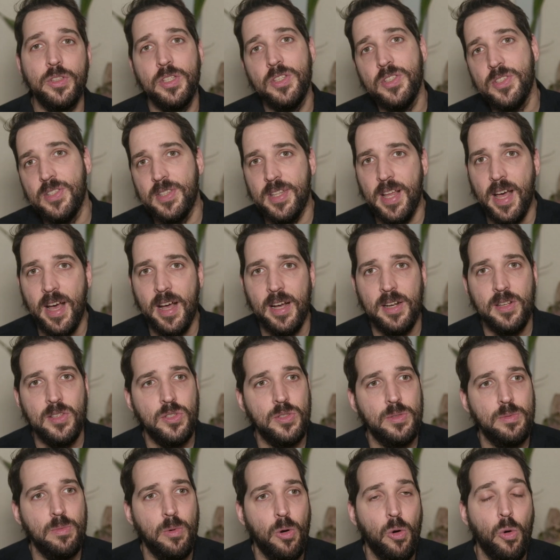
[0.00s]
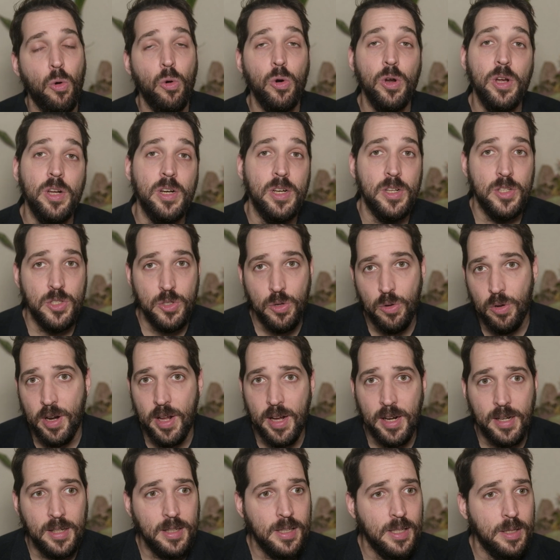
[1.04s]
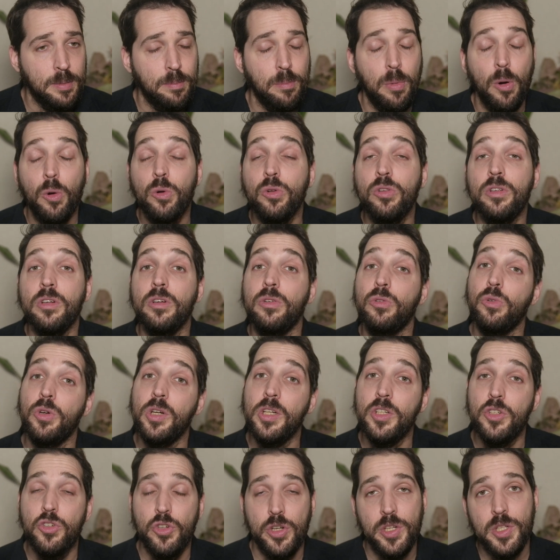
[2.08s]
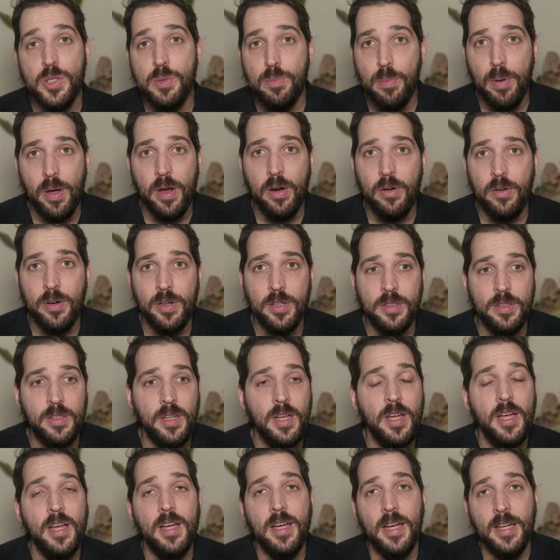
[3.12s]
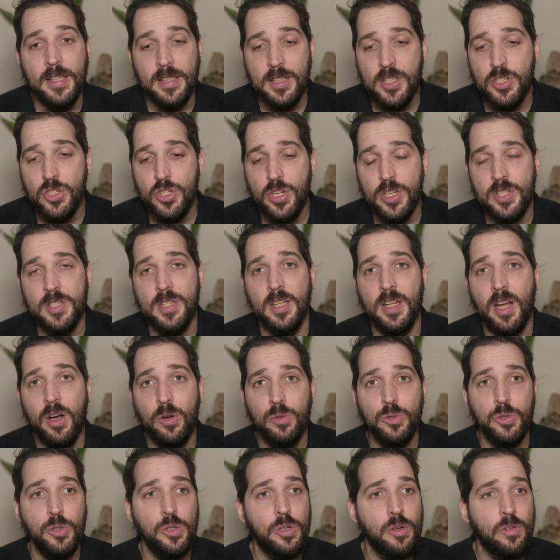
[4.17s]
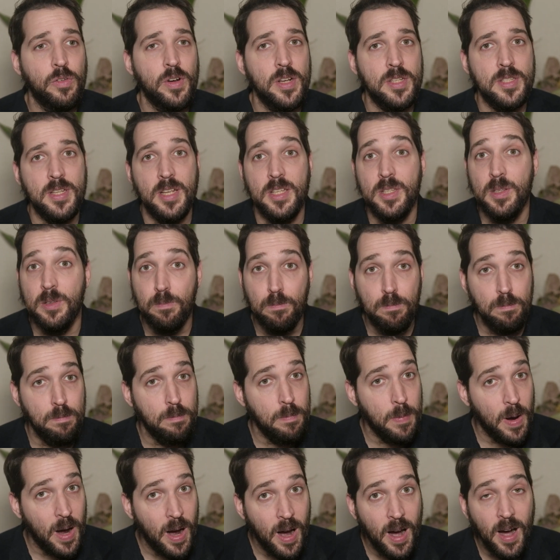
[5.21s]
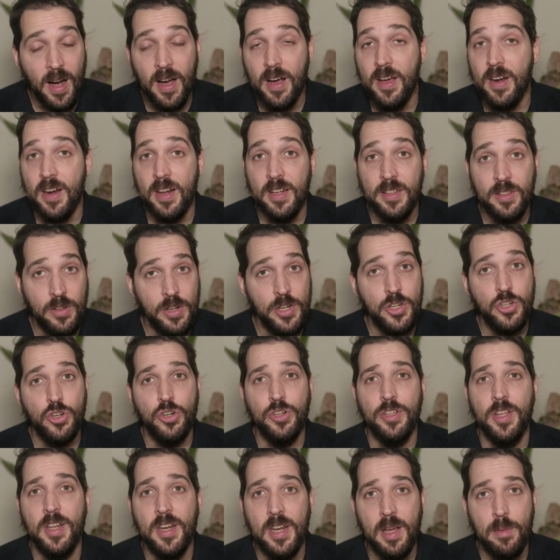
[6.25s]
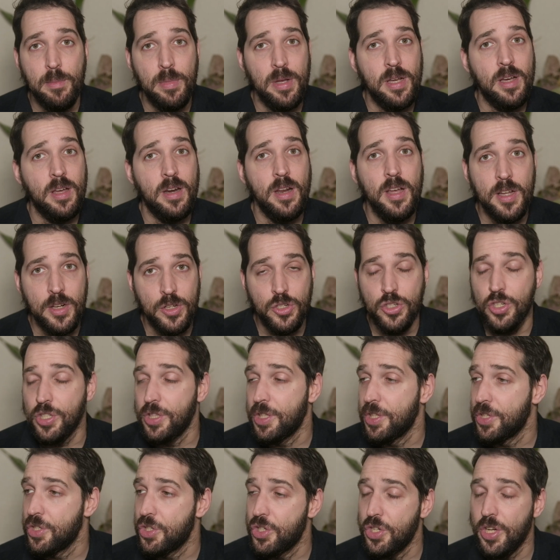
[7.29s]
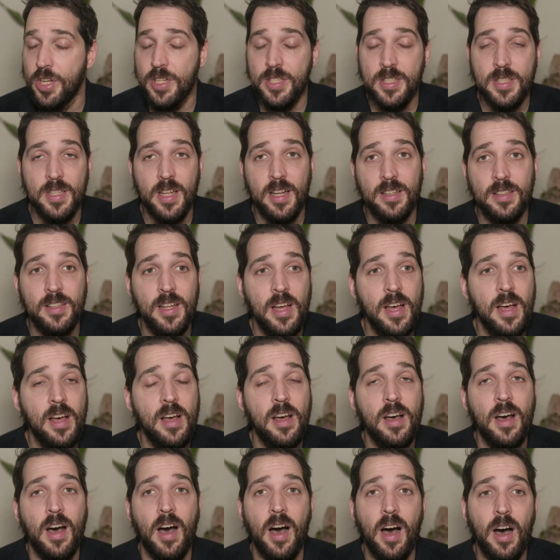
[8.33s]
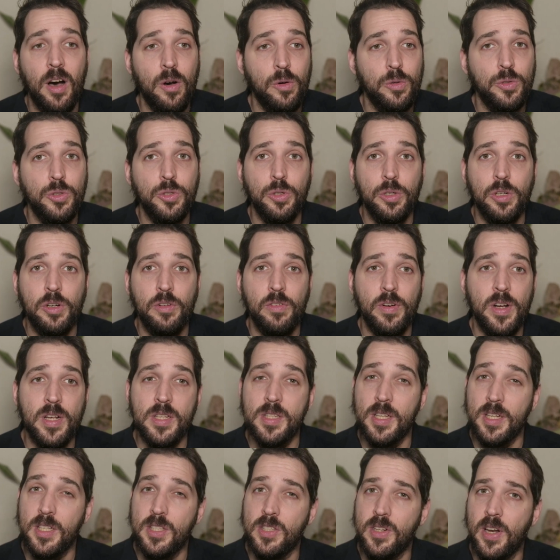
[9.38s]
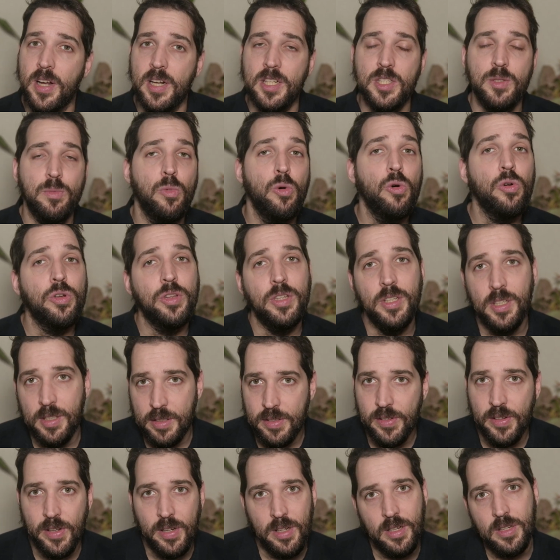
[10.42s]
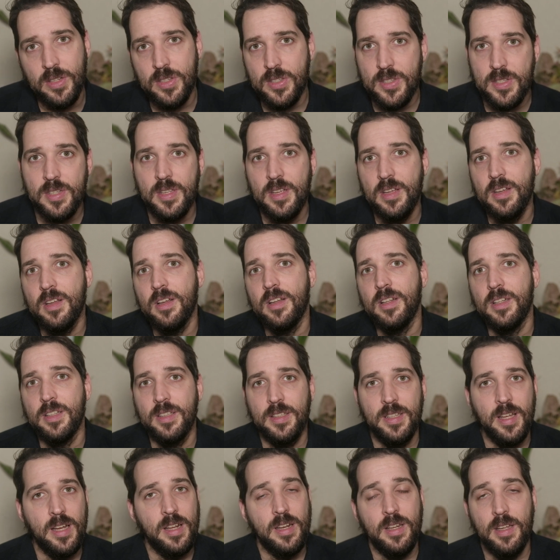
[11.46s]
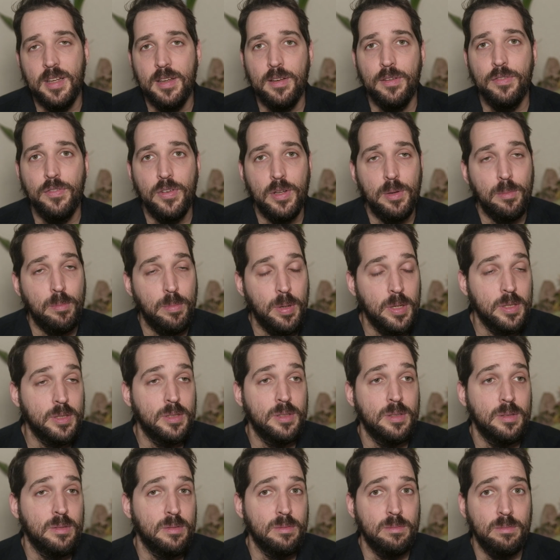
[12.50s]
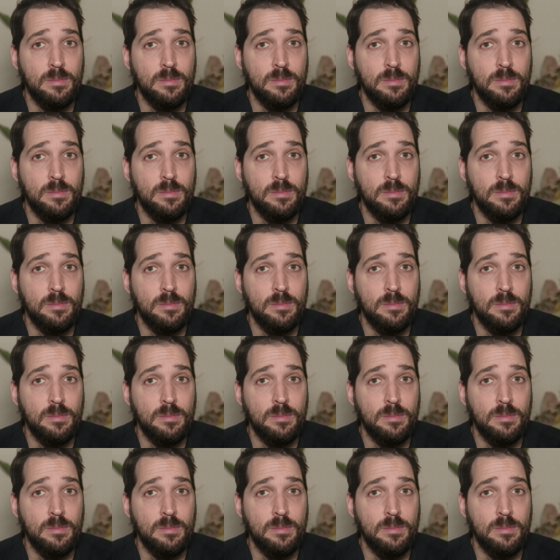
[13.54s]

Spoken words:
these DACs organize correctly, both are really transparent. It is just that Audioquest has a higher and richer dynamic range. It is just that Audioquest extracts more details than iFi, but